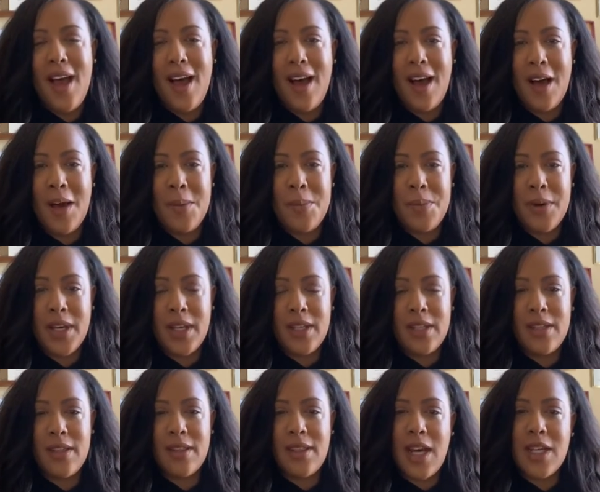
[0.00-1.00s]

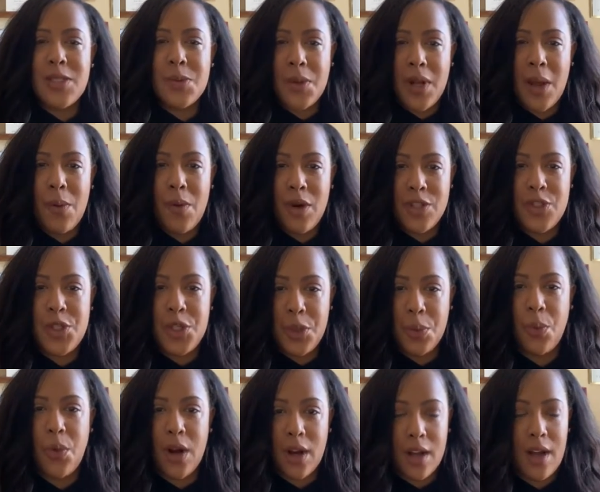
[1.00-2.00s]
But that's what I want you to
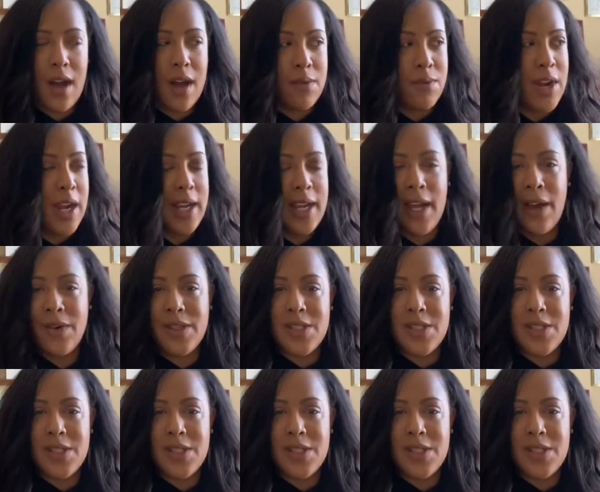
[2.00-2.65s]
work on right now.